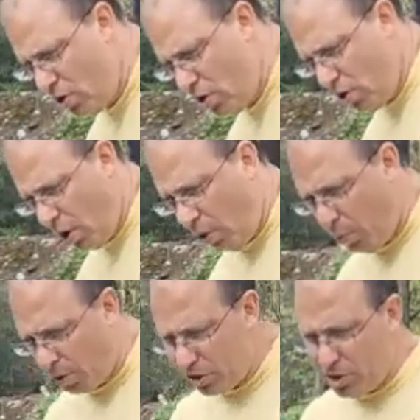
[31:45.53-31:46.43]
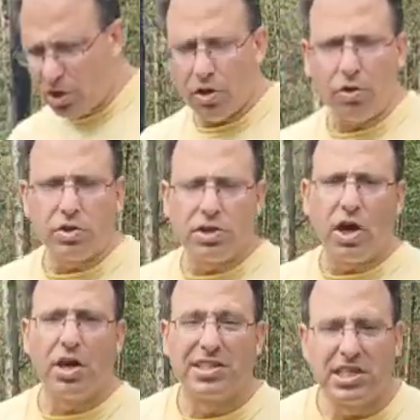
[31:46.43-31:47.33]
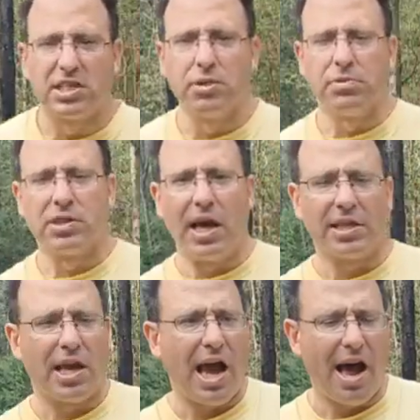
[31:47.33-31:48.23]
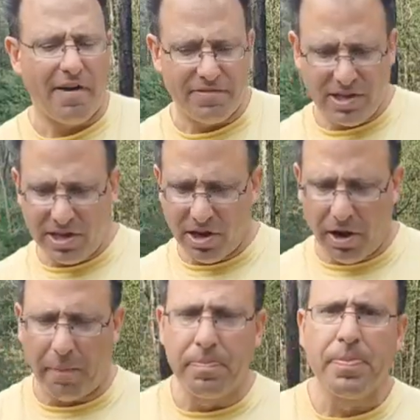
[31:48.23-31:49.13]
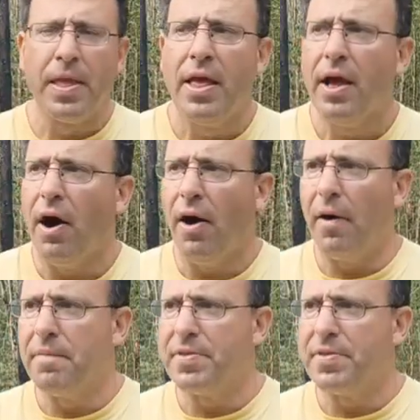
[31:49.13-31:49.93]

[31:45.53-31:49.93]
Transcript: or one of these other systems that have the a